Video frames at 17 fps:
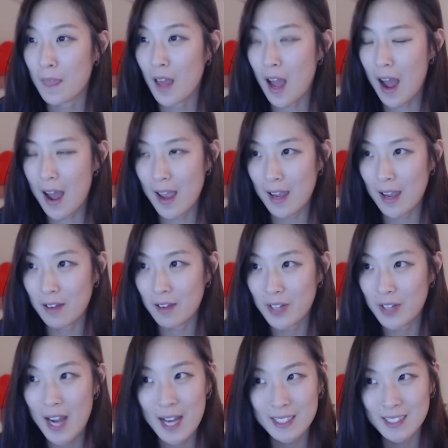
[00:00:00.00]
I
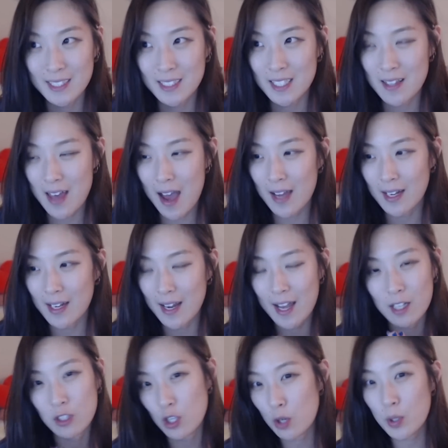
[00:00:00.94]
reacted to that and I
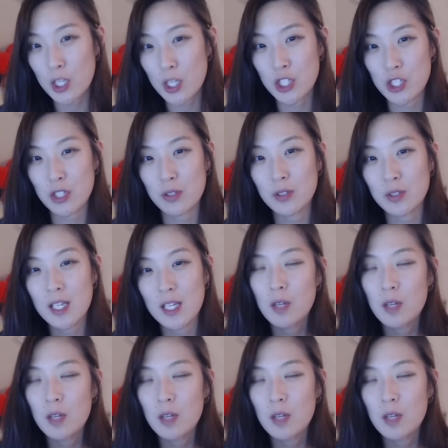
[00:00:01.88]
had no issues,